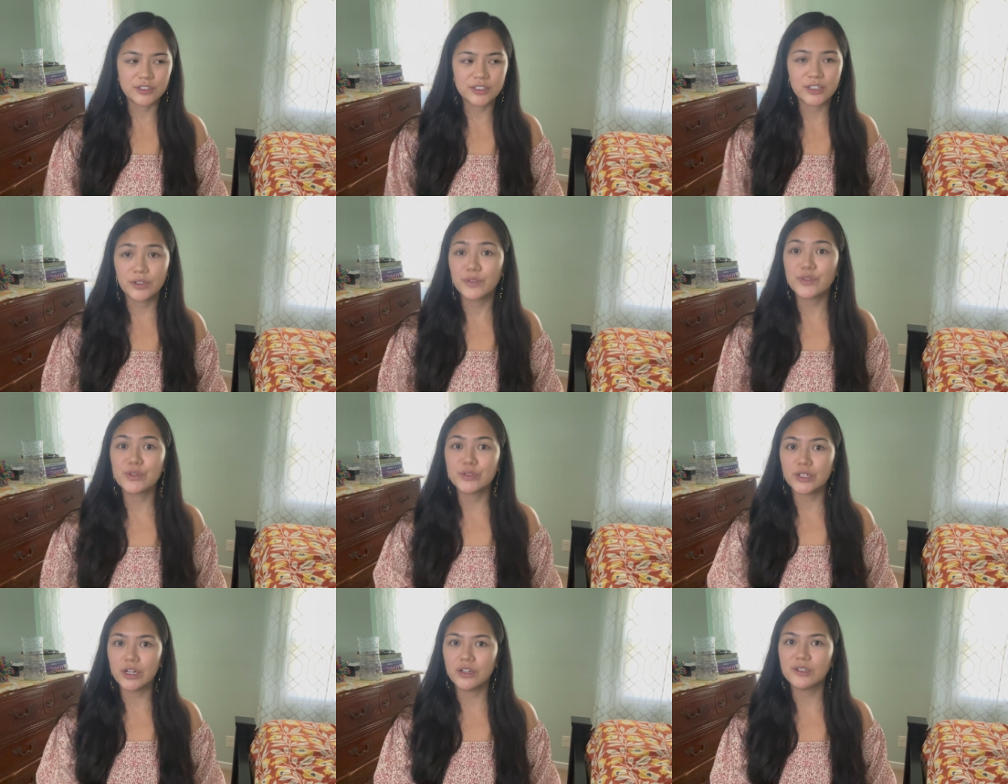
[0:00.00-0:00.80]
So if you
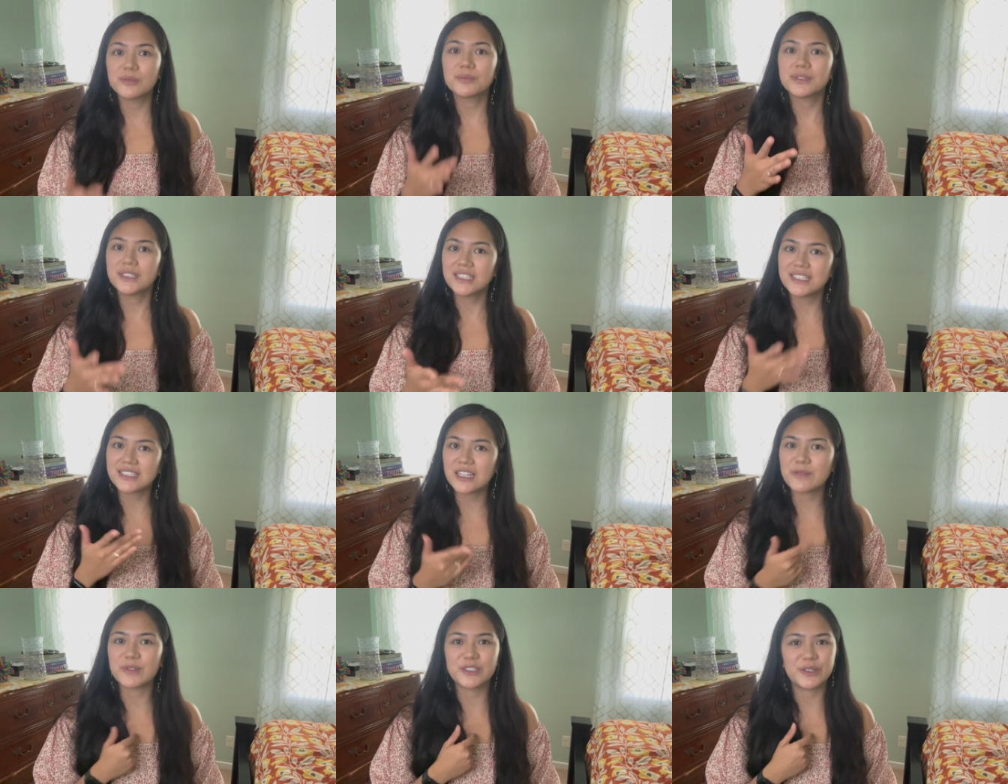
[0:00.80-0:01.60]
know, please
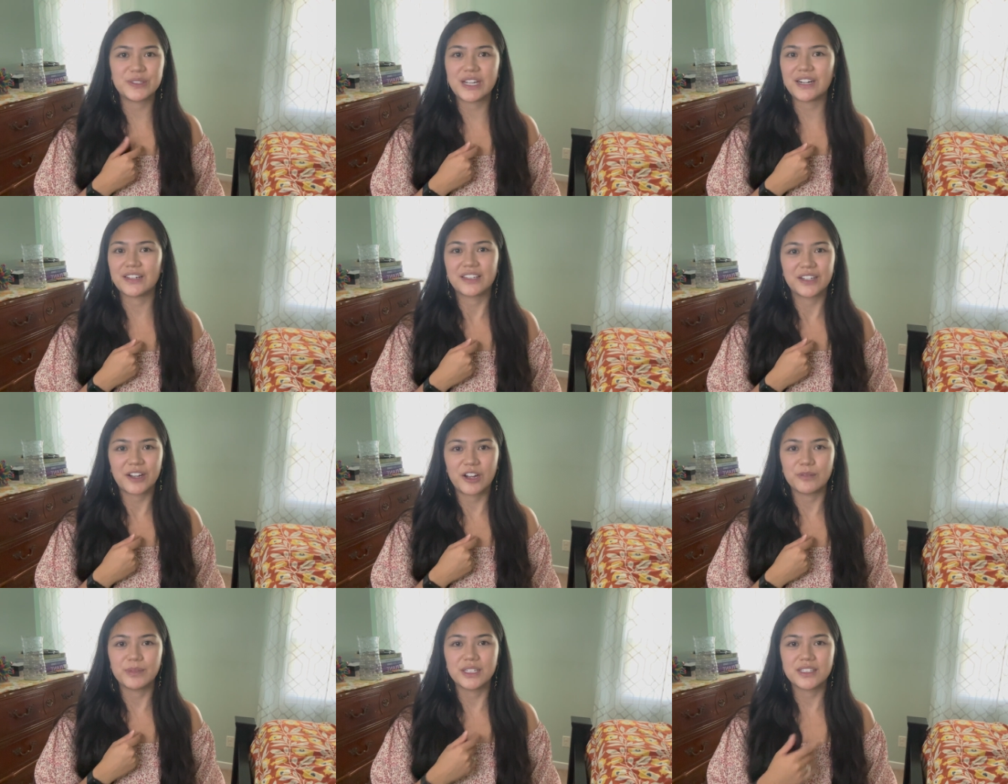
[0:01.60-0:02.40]
let me know down in the
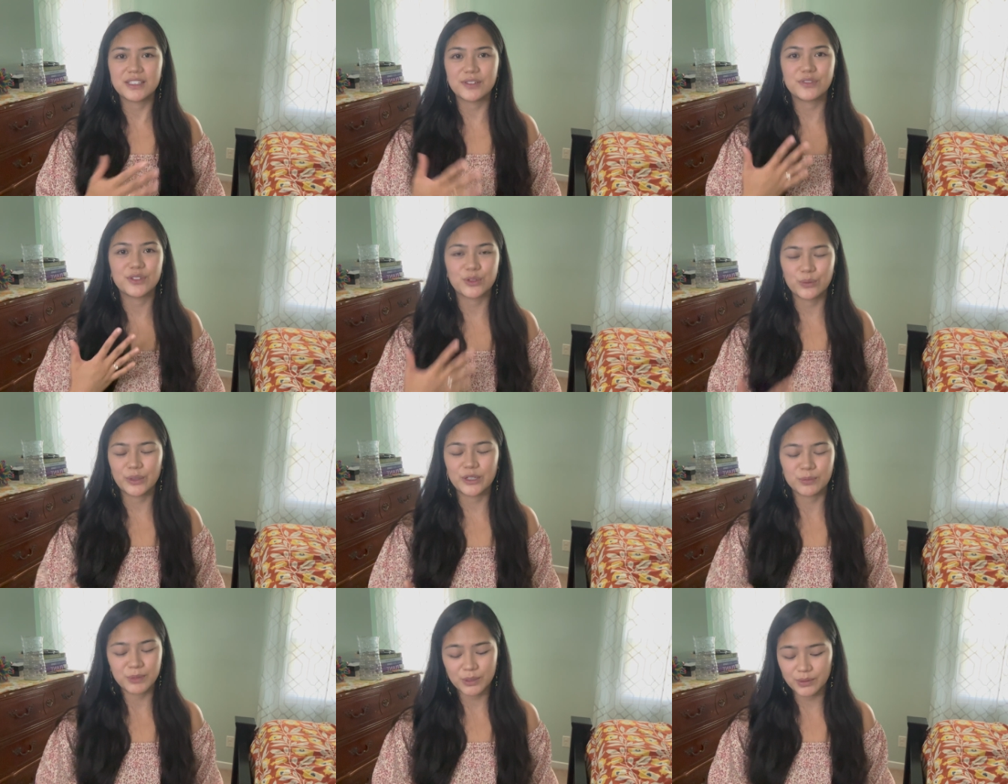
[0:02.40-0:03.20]
comments if you're
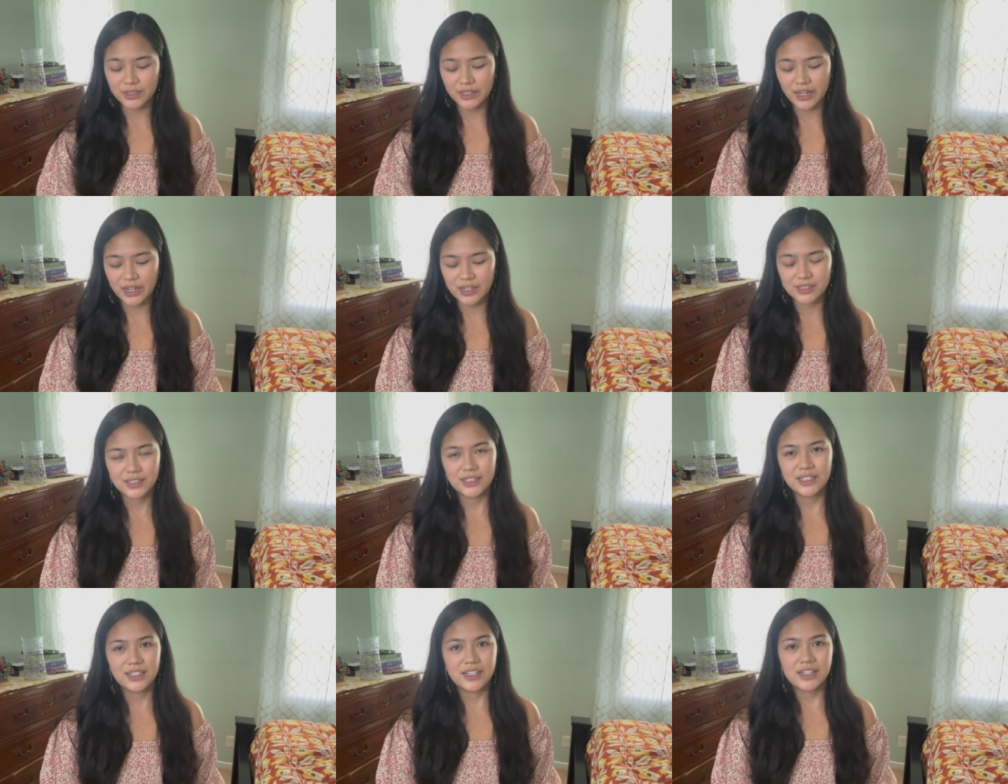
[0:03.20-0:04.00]
with me with that.
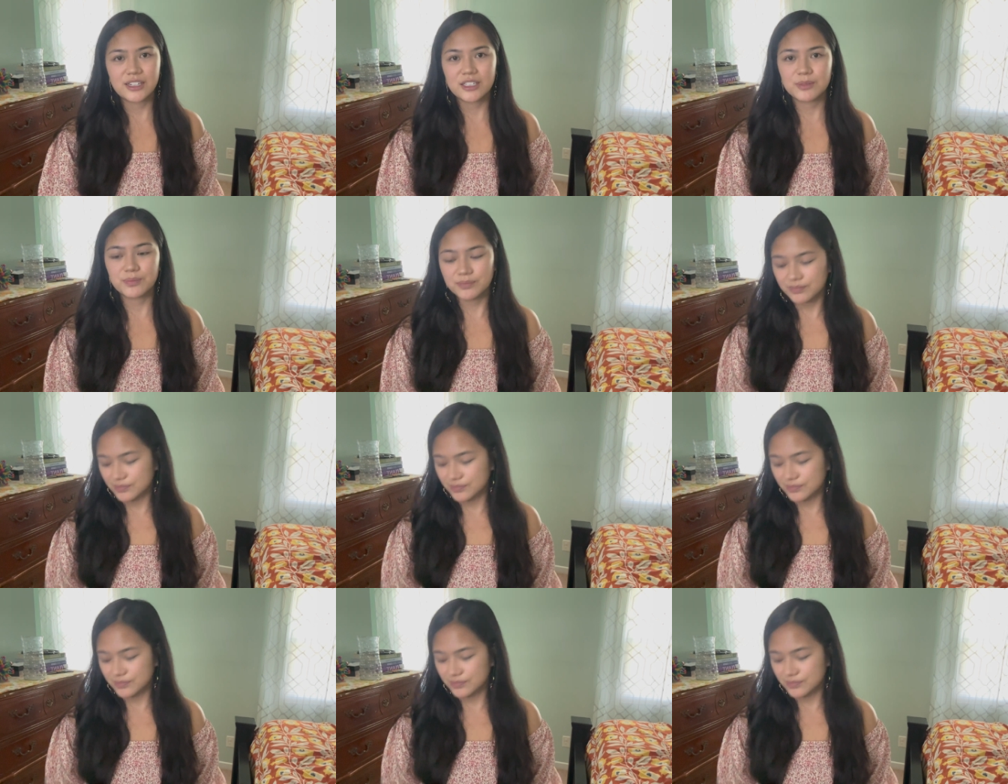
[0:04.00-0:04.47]
Because